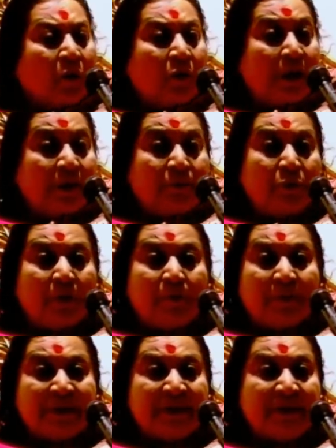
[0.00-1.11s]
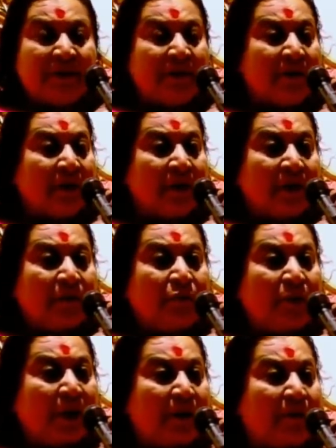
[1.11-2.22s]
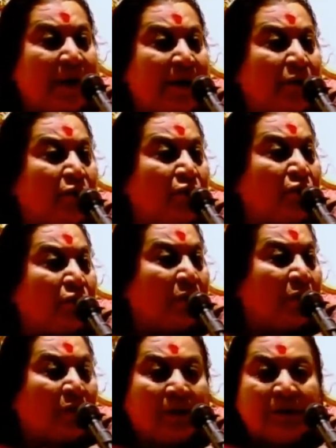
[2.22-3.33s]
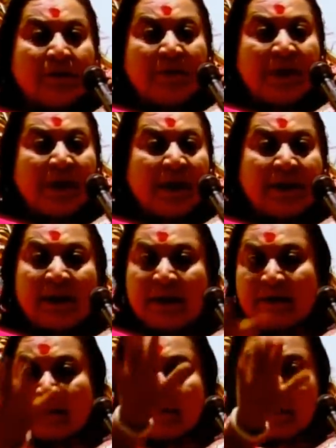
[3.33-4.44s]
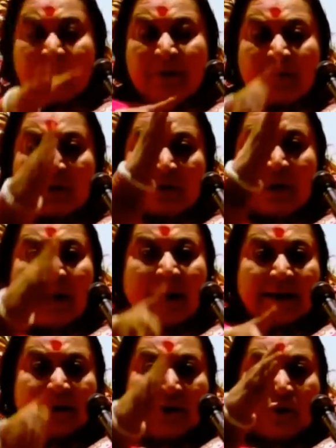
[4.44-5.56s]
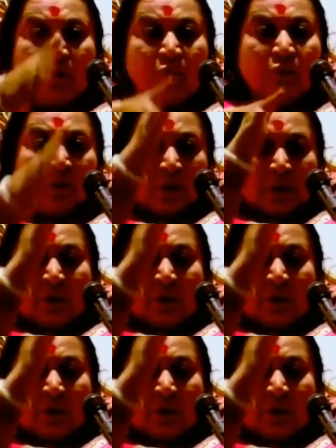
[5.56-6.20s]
Only if you are possessed, if you had a bad guru, or something like that, maybe you are going like a yo-yo,